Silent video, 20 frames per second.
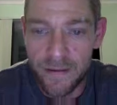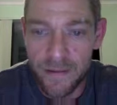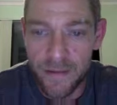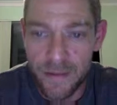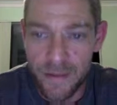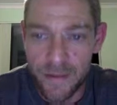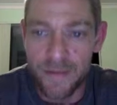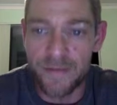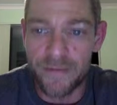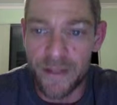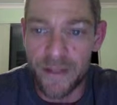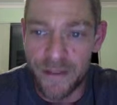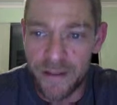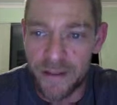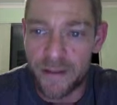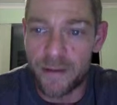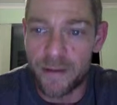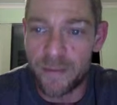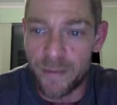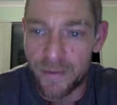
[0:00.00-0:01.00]
just wait for that to
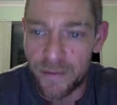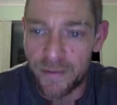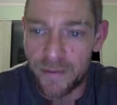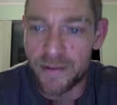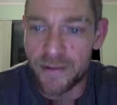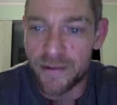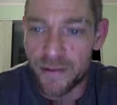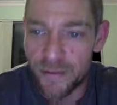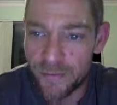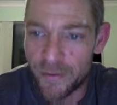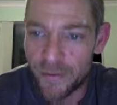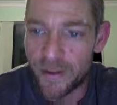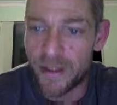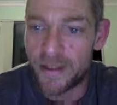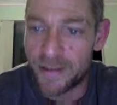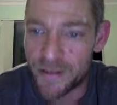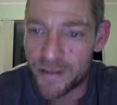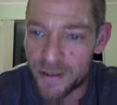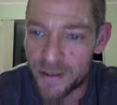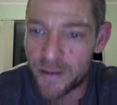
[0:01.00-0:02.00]
open. I should have already
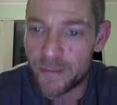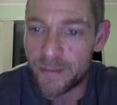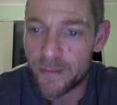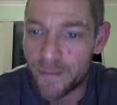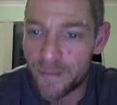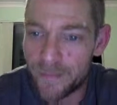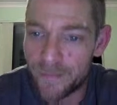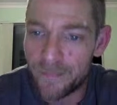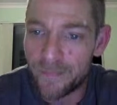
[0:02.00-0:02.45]
had this open.